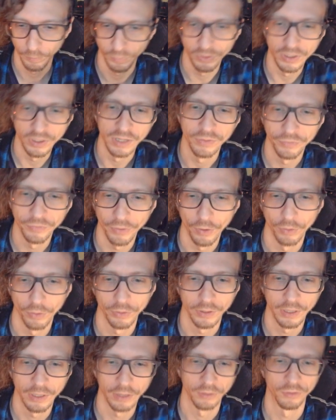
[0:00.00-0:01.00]
default
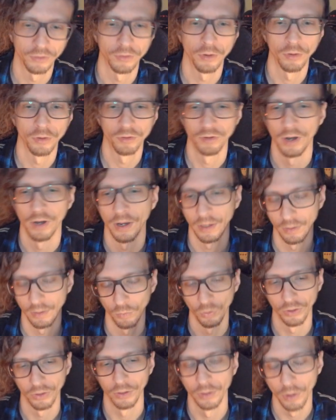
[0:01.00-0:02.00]
Kickstart tracking
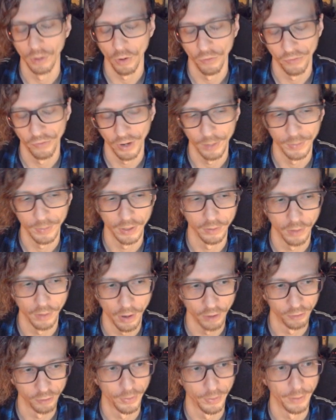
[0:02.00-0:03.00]
with the notify me on
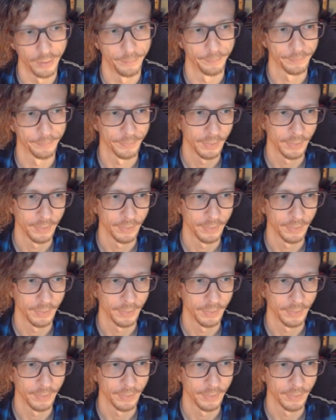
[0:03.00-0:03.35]
launch button.